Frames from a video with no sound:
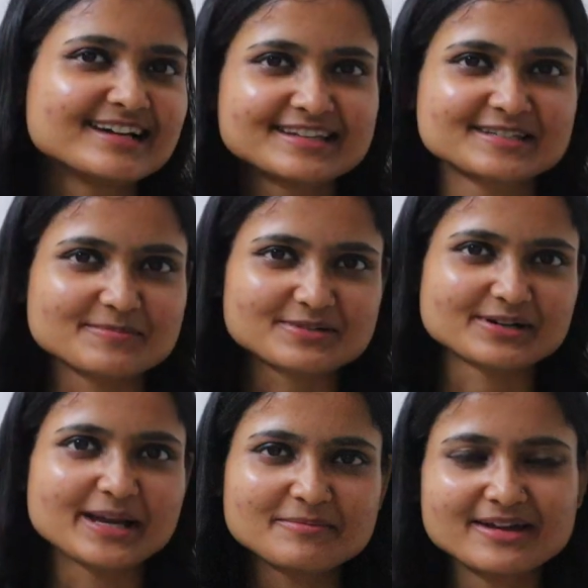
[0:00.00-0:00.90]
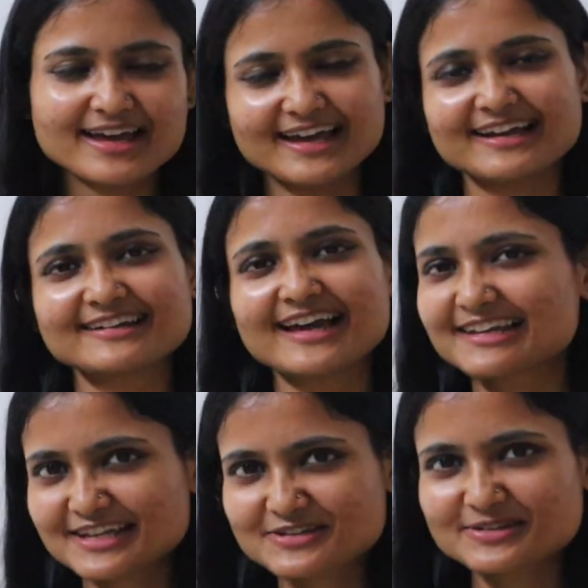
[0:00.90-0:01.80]
subscribe and I'll
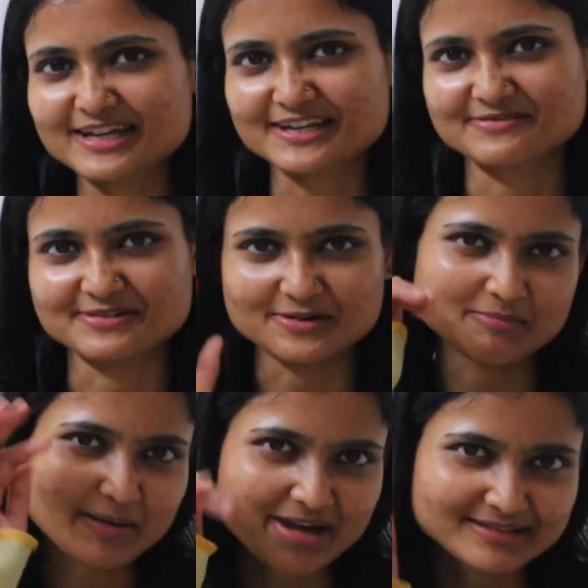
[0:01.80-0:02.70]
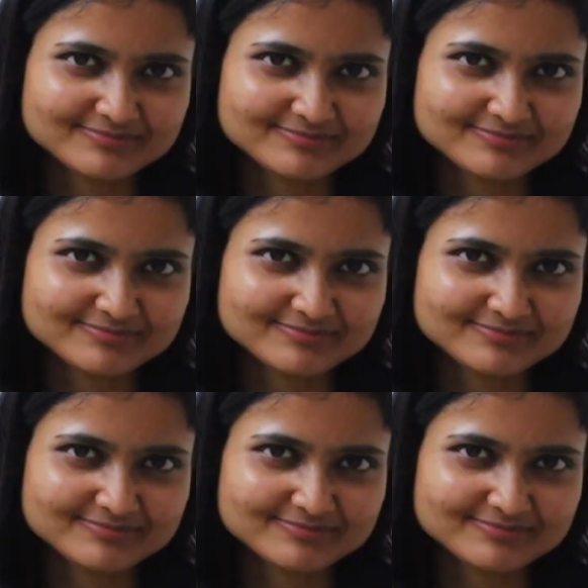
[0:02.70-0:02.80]
catch you in the next video. Bye bye.